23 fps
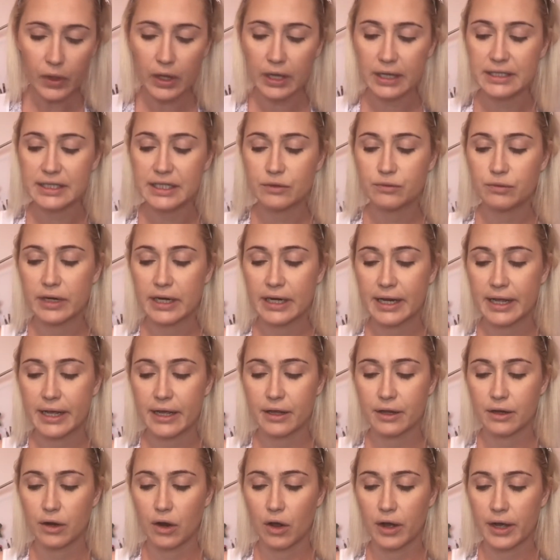I did
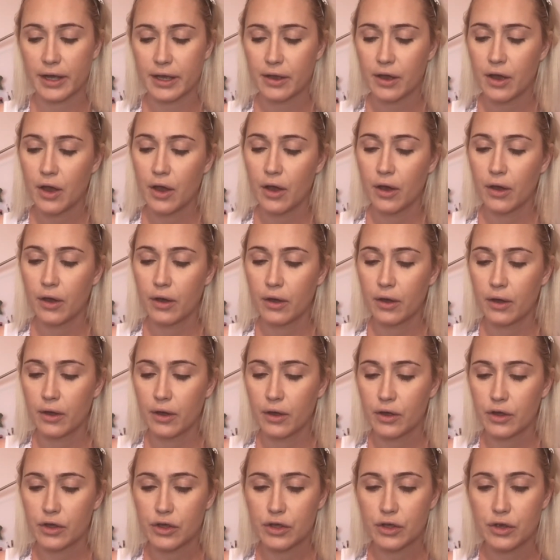really like,
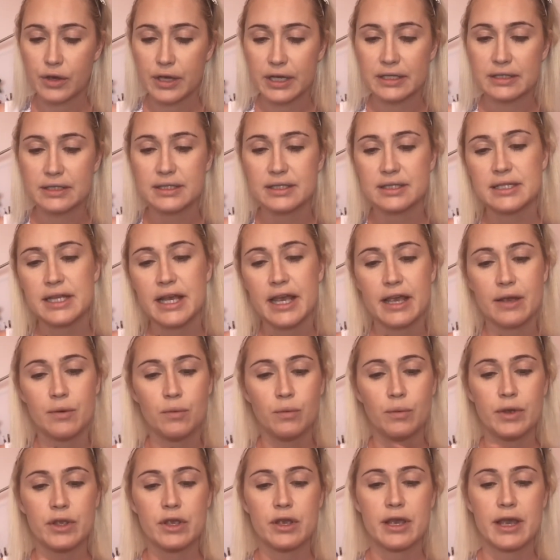you can see
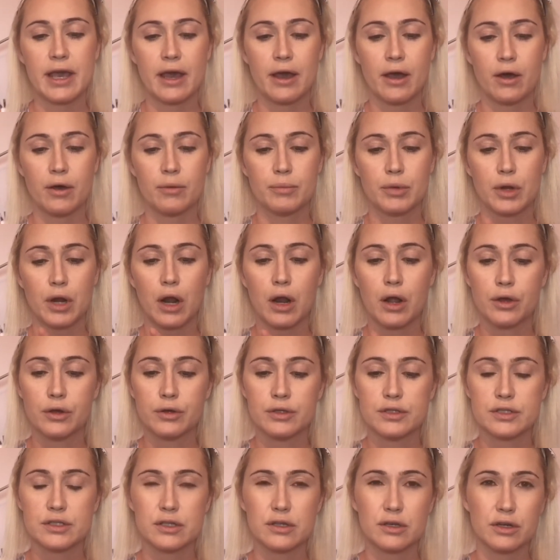when you get up
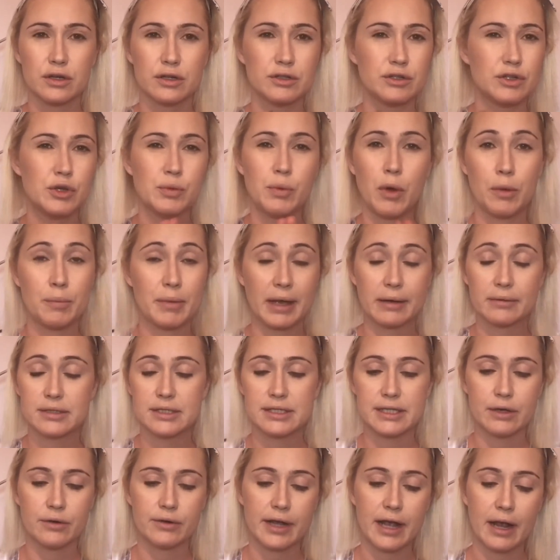close, you won't be able to
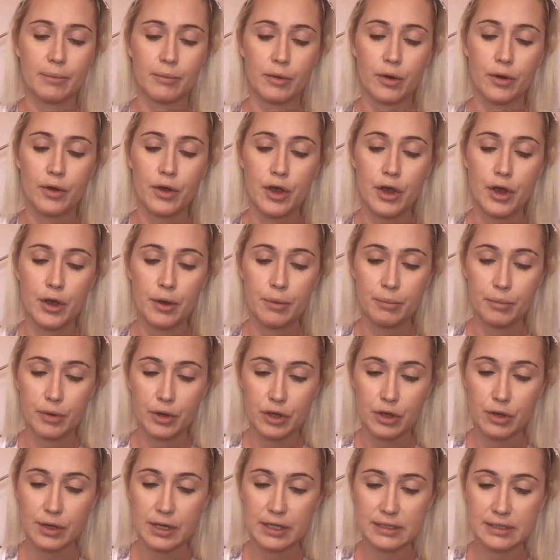see it on camera, but
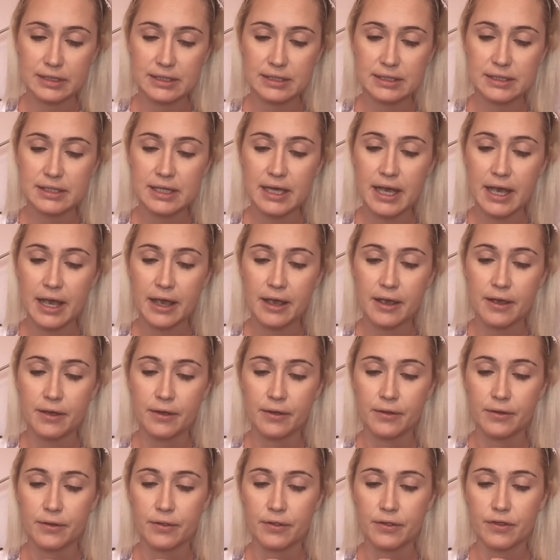you can see
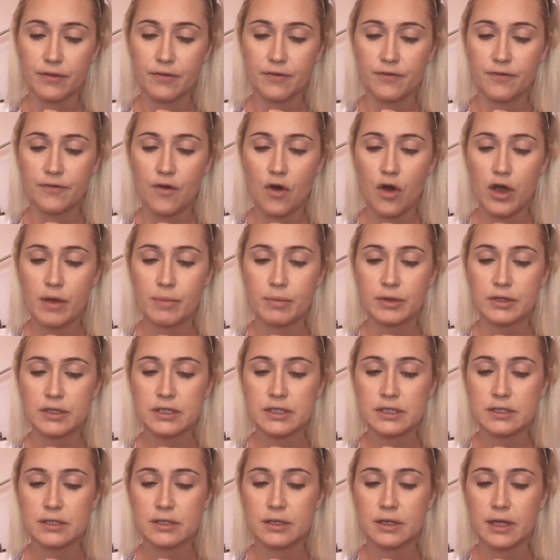the
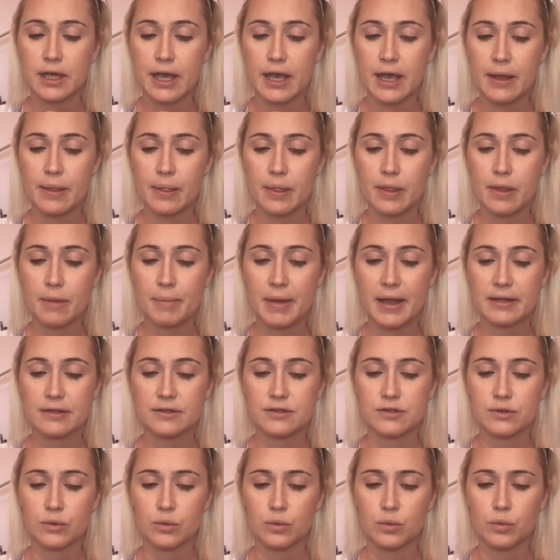fibres in the
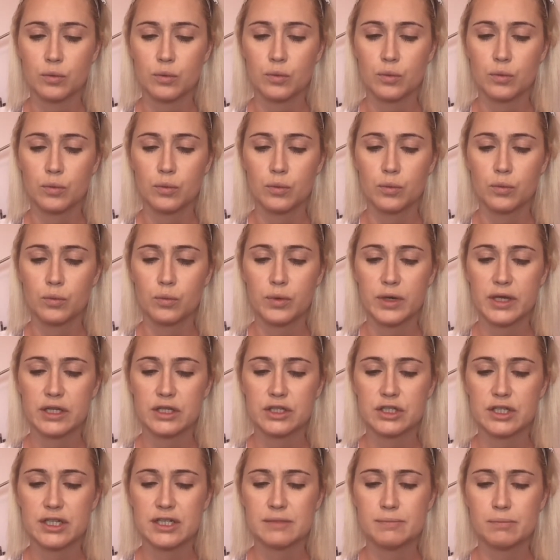pencil,
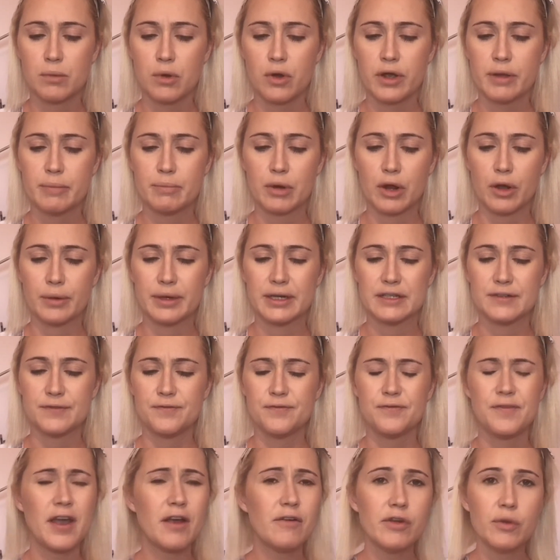which is mind-blowing. It's
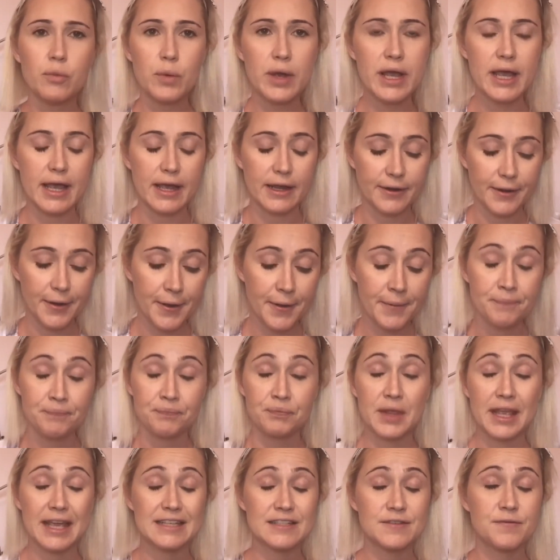very weird.
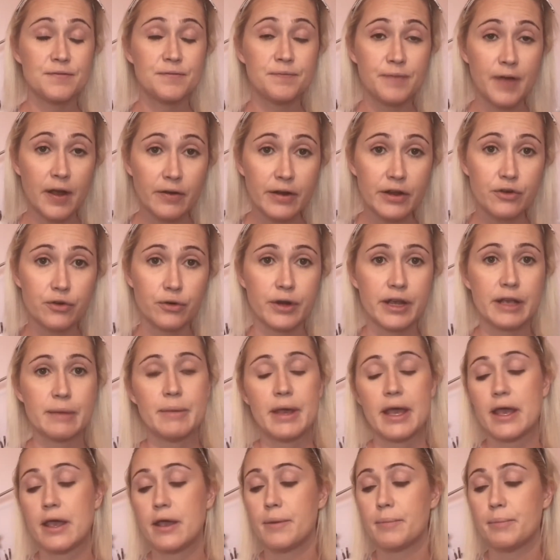It's a very
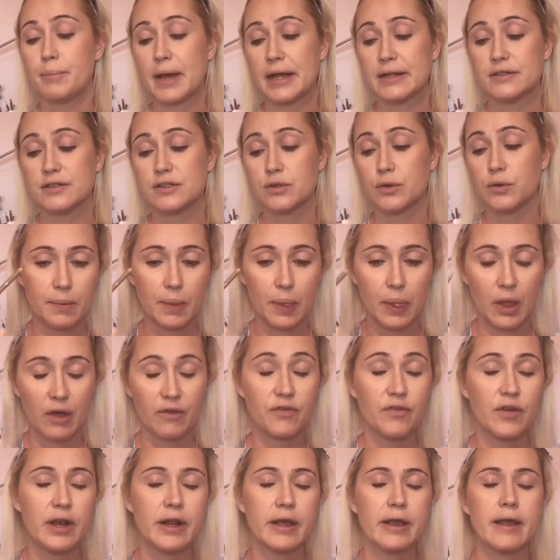creamy pencil. Like
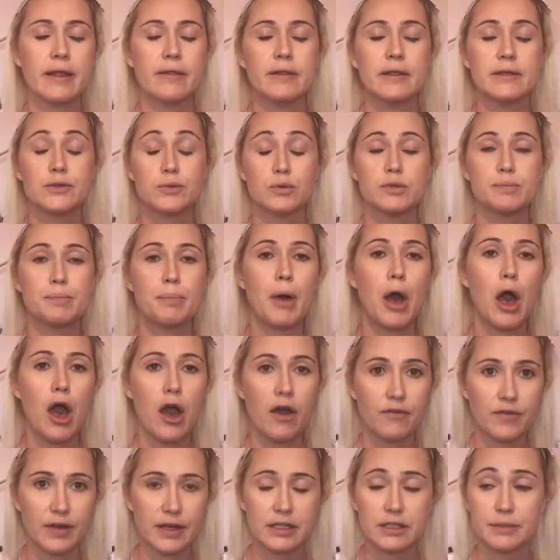filling in this was
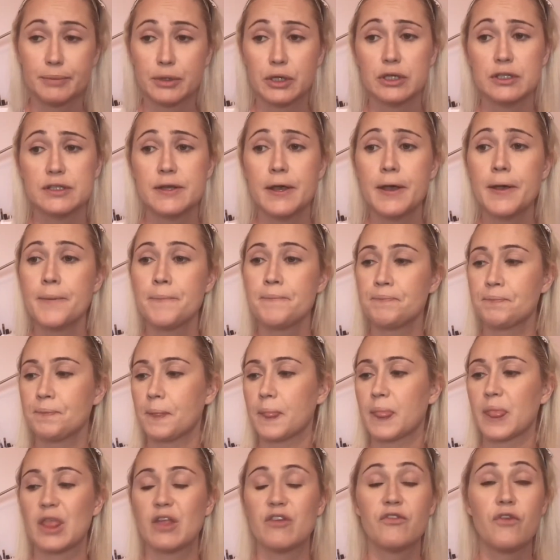perfect because
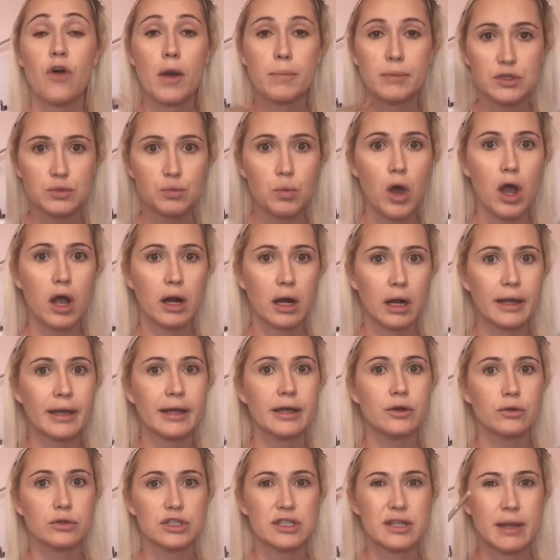the fibres were
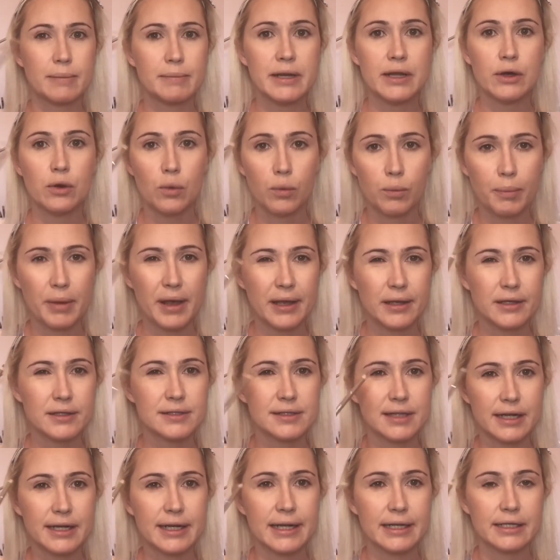clinging onto them little bits
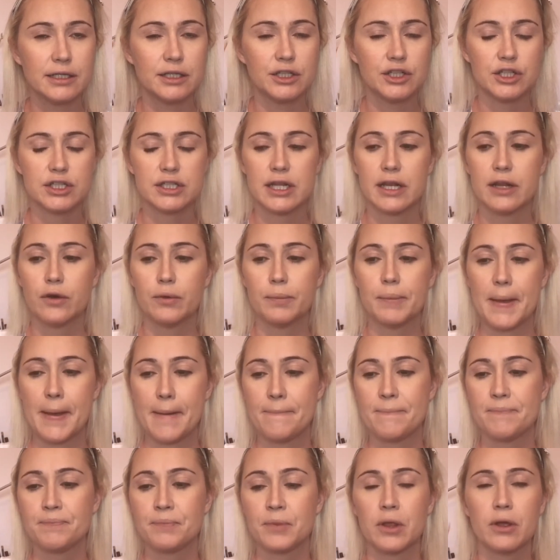that needed just a little bit,
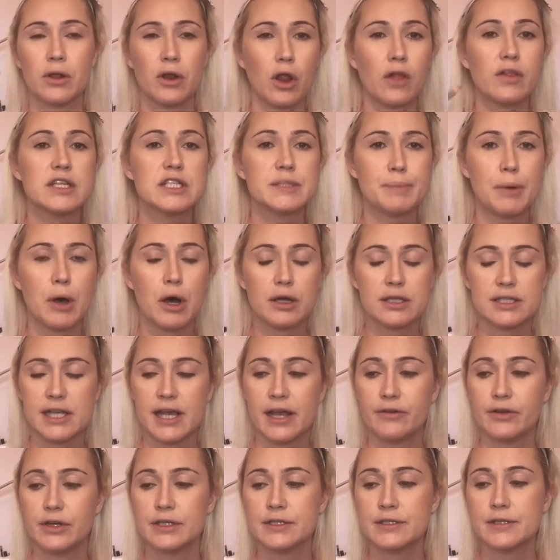like the sparse
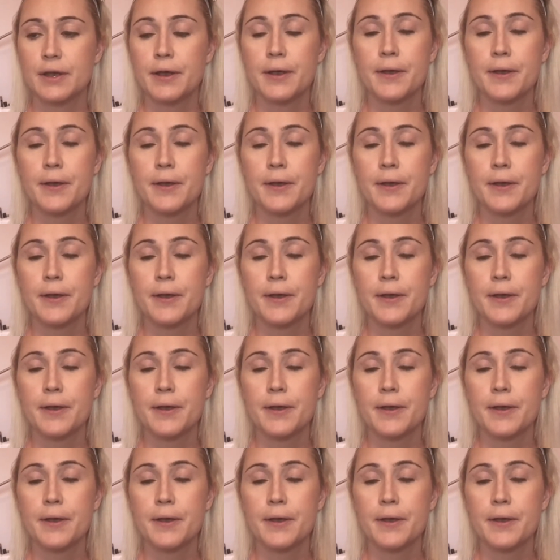areas.